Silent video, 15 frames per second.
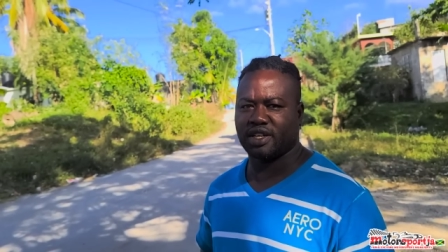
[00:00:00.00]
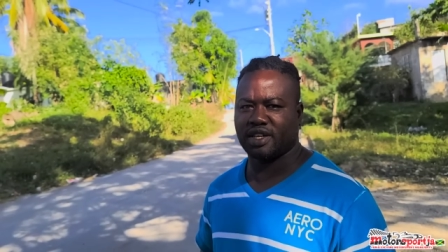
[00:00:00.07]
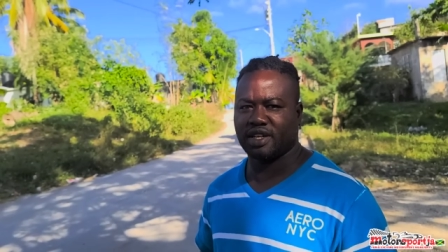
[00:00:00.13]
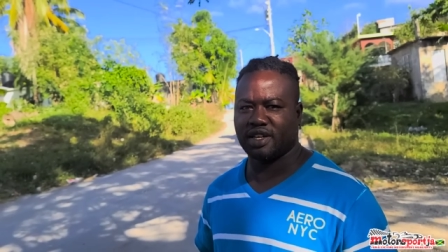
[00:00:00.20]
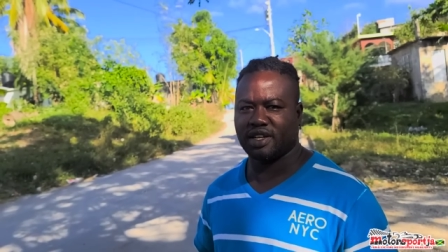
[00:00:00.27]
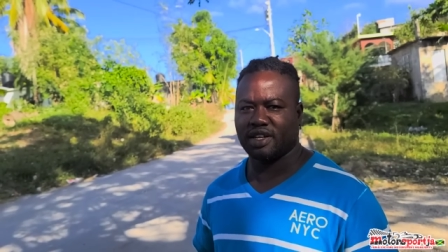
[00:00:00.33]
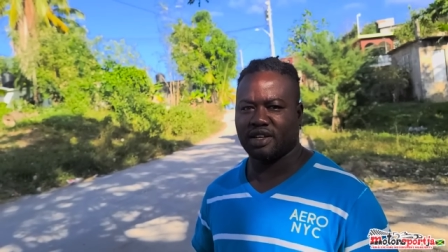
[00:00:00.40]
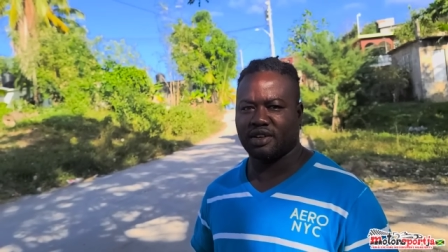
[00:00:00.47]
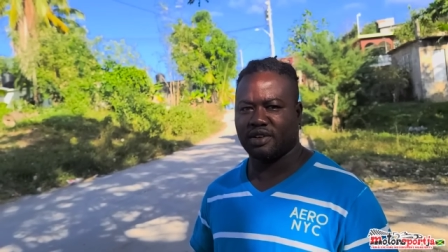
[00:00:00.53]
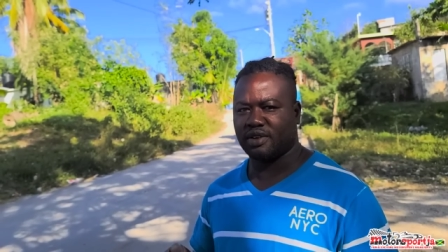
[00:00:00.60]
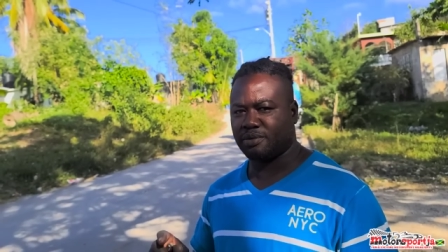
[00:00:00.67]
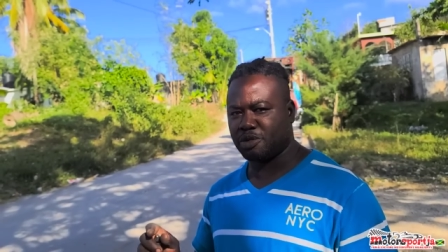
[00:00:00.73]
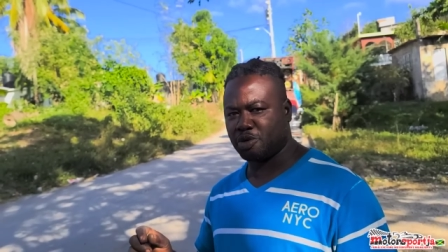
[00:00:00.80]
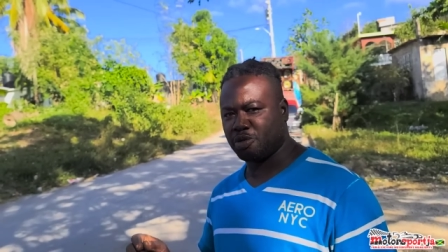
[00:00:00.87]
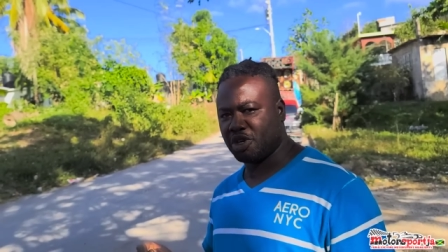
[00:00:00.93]
Right.
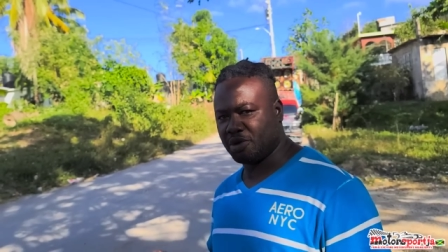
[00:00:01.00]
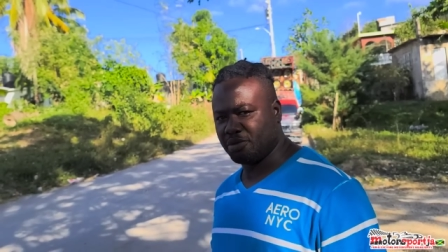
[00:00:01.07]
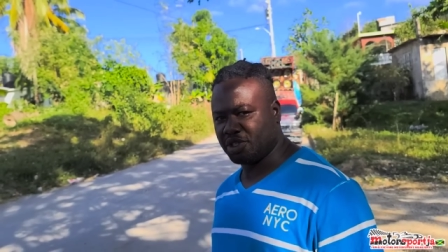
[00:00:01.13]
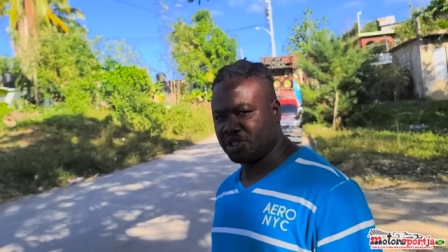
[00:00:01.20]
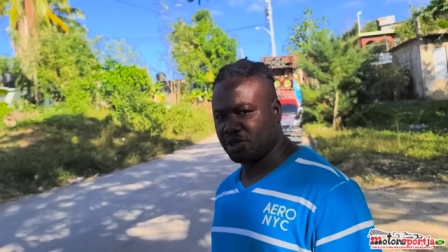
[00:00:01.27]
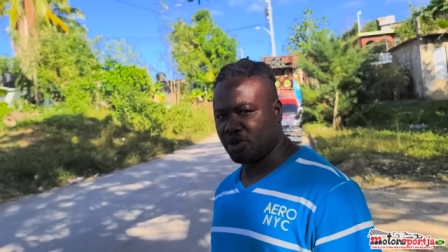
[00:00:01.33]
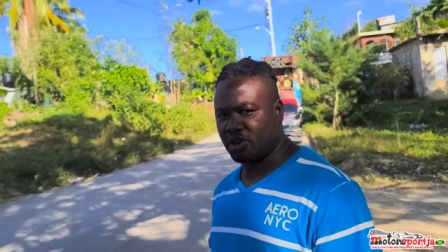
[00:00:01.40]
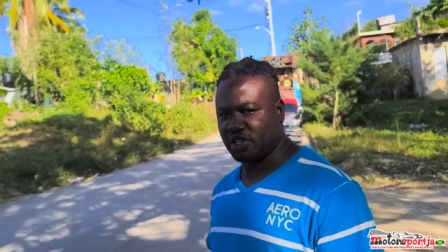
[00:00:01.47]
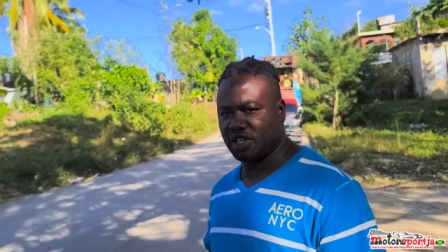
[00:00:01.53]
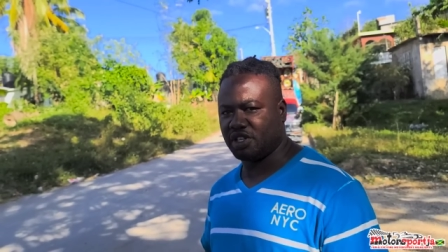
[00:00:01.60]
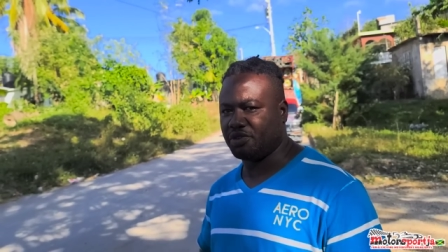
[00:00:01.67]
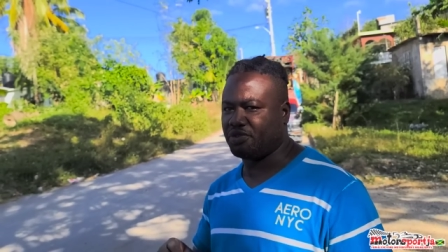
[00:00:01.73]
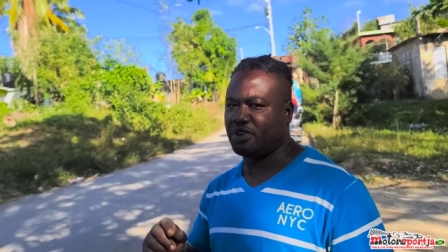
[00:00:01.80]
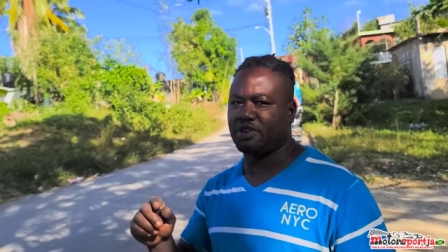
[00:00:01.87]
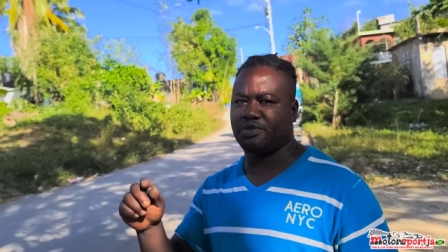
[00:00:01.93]
And I build my sound
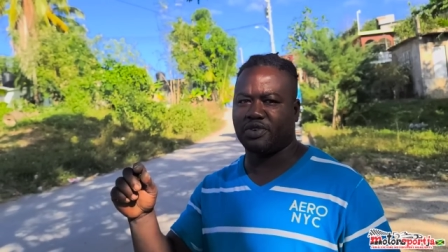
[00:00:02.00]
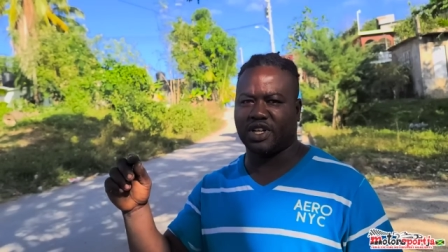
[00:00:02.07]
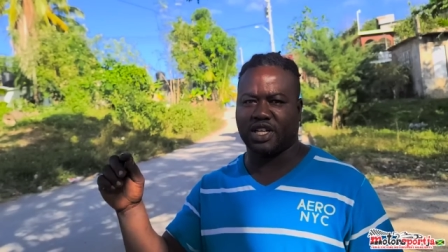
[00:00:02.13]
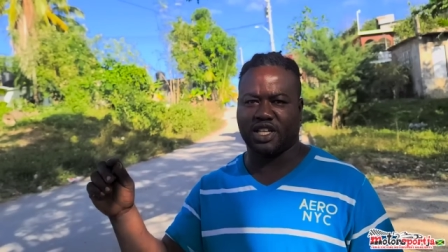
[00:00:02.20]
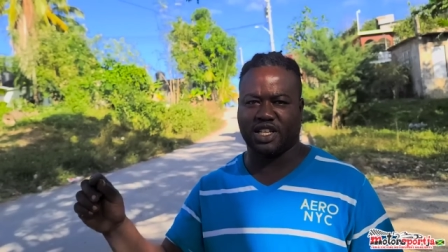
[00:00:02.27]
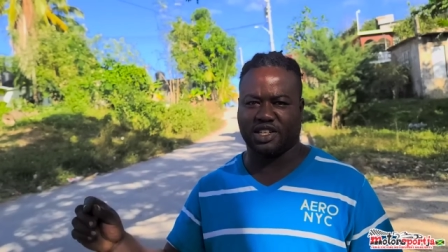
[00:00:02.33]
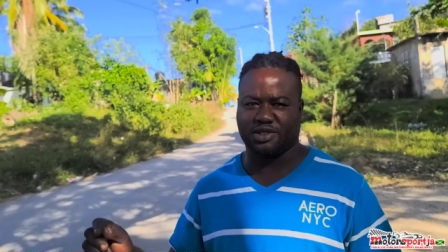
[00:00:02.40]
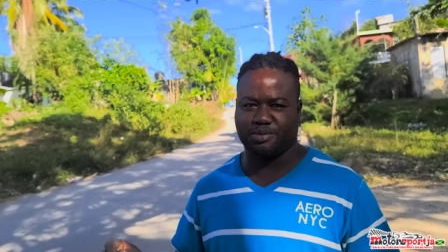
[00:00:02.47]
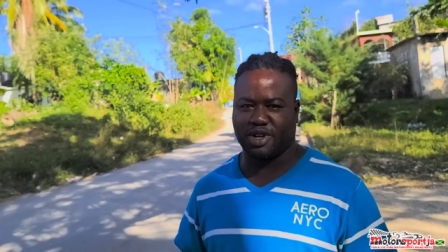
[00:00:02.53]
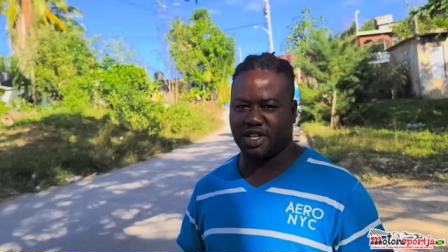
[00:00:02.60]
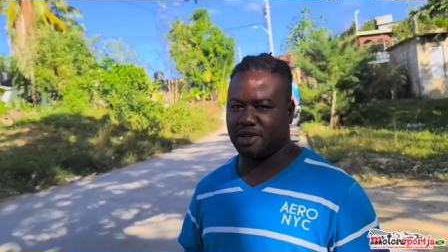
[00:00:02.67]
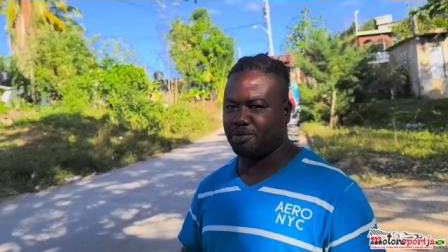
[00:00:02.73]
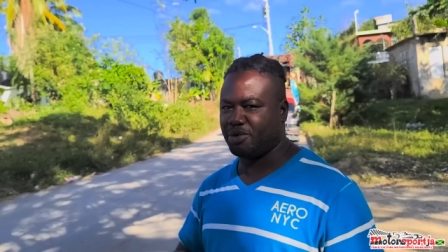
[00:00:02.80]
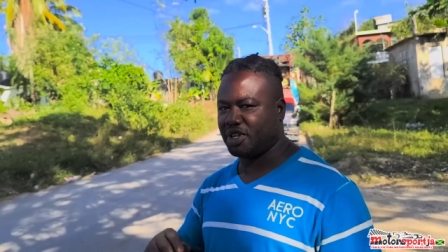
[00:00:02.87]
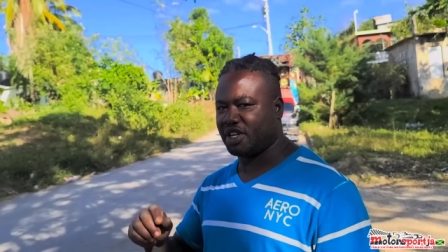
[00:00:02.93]
different from the next
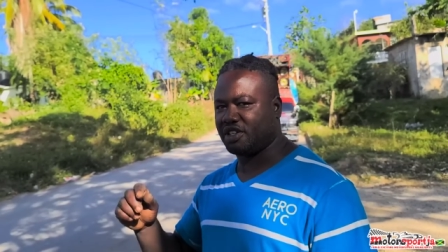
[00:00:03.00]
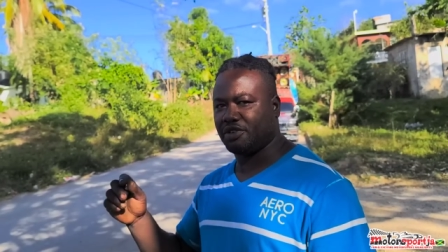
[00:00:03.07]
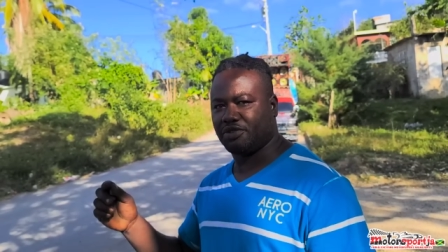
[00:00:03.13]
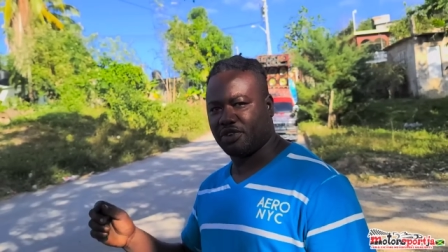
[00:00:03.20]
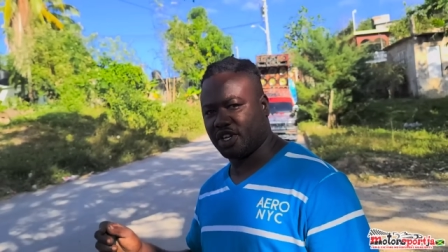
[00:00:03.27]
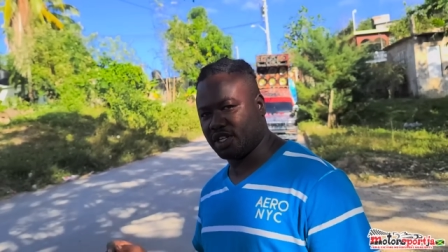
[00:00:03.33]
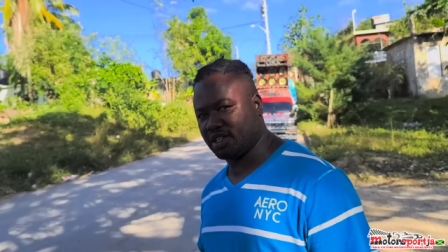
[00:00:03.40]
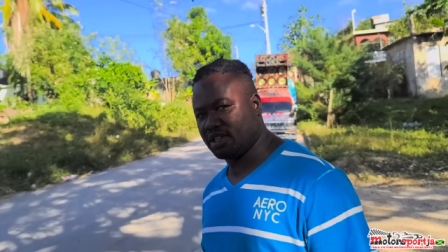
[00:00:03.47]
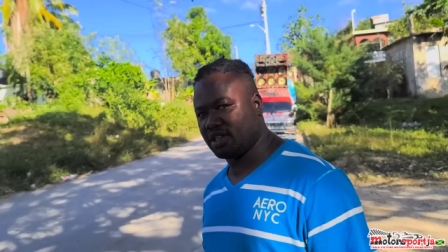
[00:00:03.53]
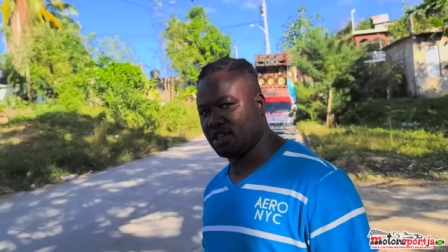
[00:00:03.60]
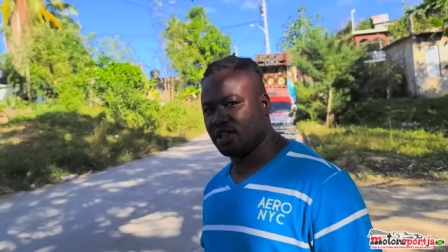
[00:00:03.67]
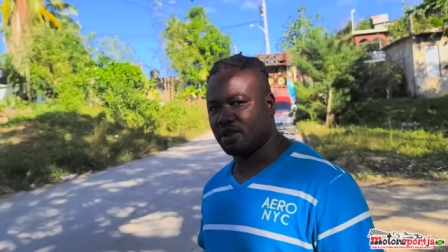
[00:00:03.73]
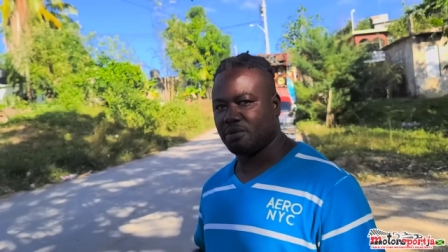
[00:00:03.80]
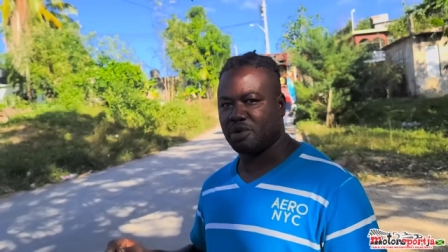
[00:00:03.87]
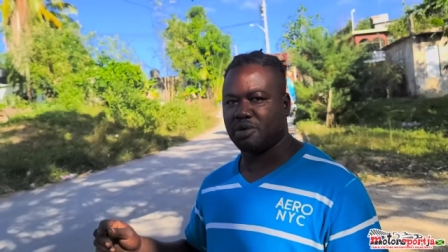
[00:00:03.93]
man, I play different.
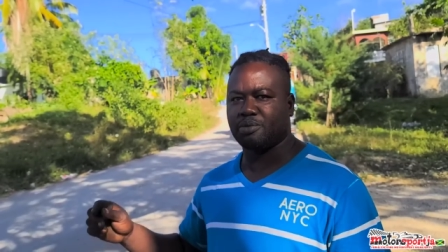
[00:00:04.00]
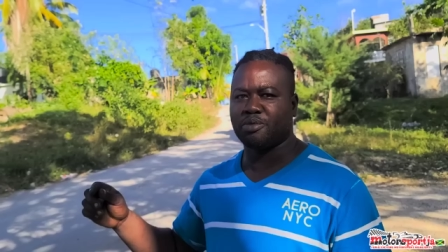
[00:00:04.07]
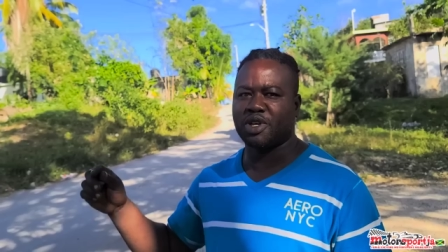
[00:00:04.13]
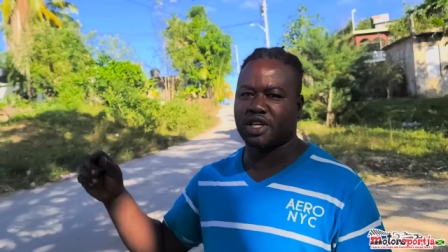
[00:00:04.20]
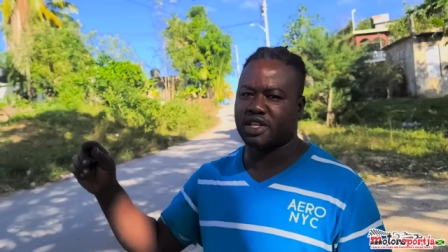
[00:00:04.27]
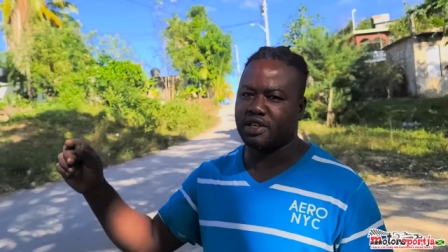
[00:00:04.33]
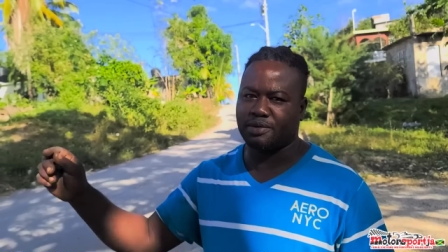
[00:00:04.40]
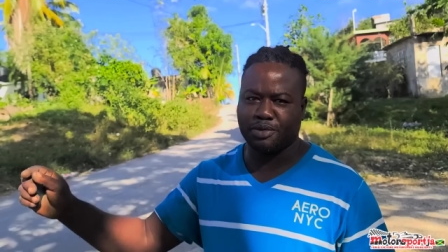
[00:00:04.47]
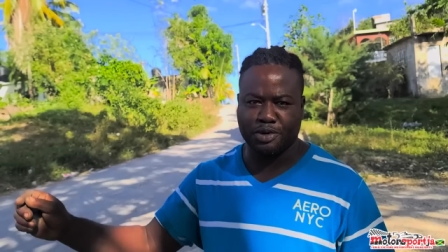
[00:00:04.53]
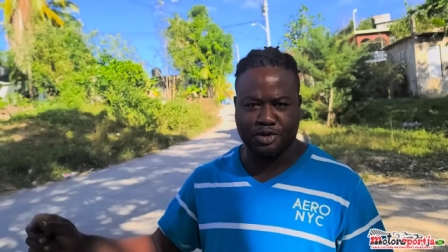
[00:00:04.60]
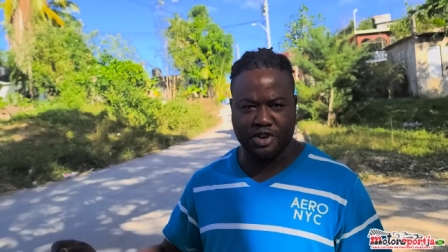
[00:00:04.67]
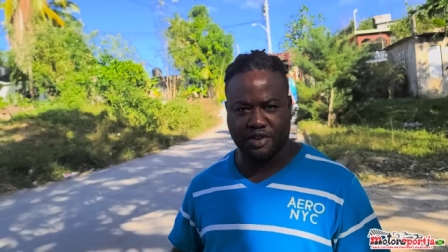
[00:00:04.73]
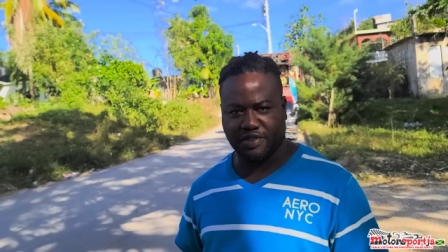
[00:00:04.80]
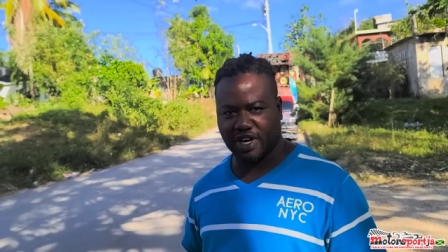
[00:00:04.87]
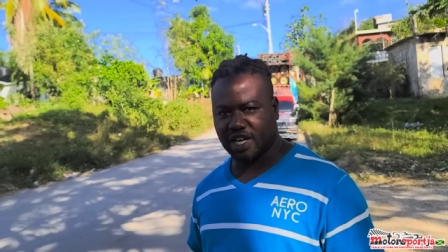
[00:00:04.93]
I make I
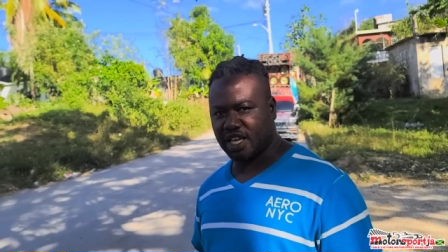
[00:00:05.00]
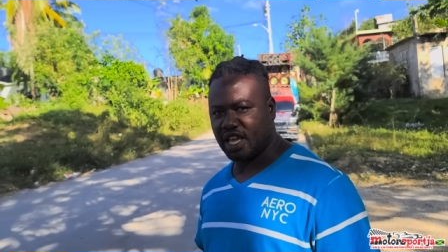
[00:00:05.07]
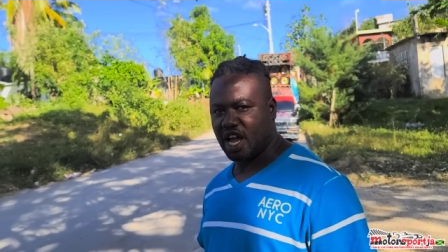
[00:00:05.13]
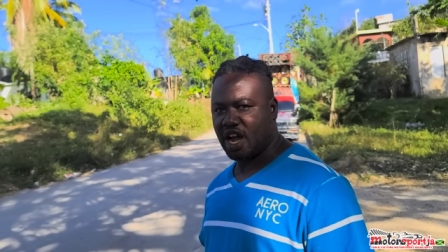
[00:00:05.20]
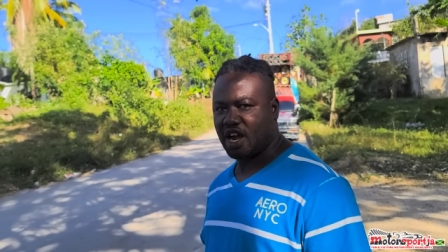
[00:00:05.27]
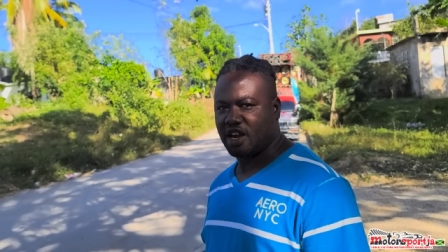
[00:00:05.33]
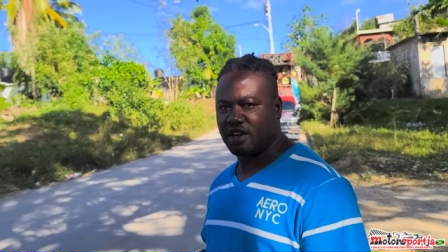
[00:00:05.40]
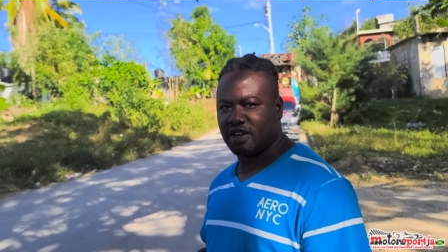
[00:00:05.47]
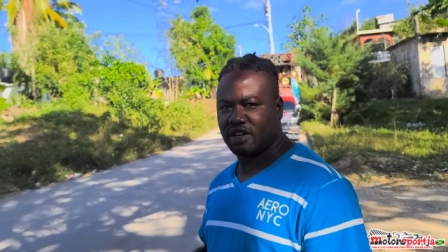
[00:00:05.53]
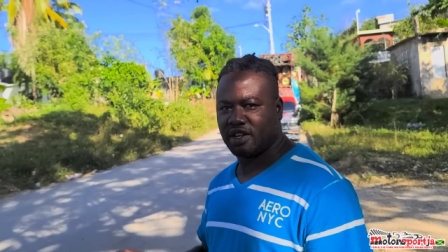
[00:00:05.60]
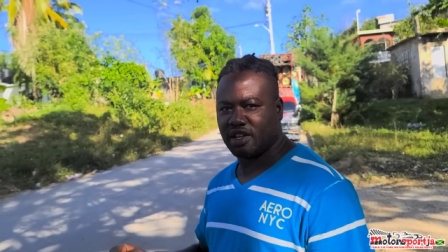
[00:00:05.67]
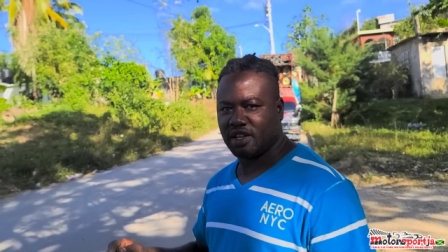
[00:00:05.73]
rev a car.